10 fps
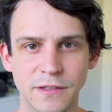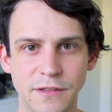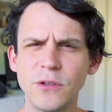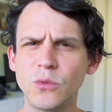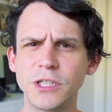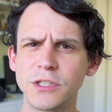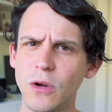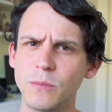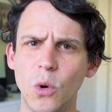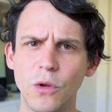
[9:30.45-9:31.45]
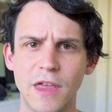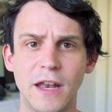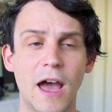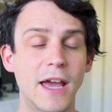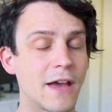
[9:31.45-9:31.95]
If you want to know more,
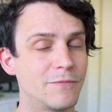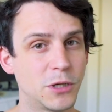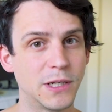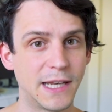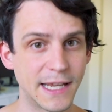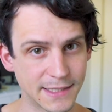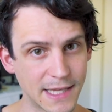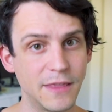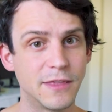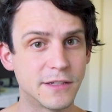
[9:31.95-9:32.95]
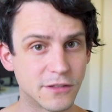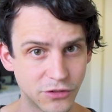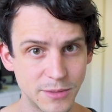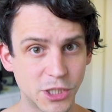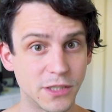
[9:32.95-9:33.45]
then I have put links in the
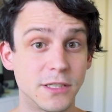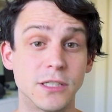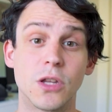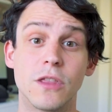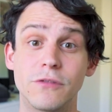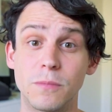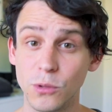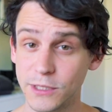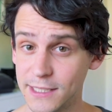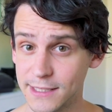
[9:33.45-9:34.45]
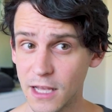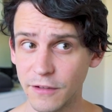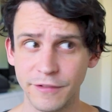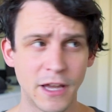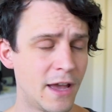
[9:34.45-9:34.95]
description to the report
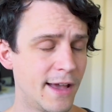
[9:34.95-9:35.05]
itself,